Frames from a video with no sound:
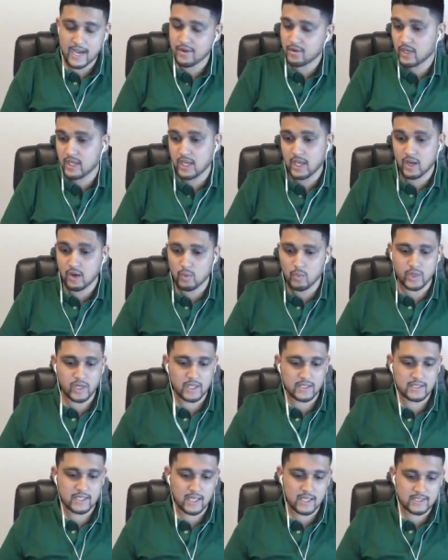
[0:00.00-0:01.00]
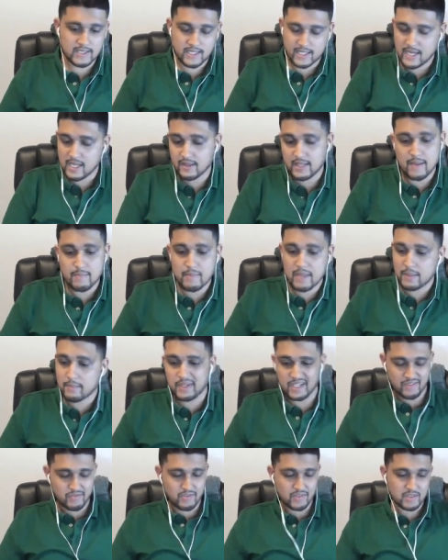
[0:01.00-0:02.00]
I don't care what it takes. Like, I'll not make
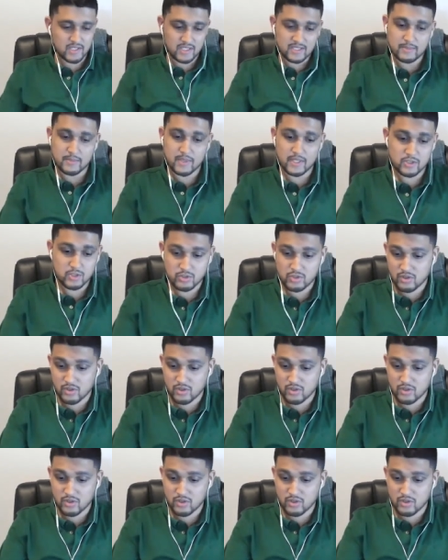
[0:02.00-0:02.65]
money for six months. So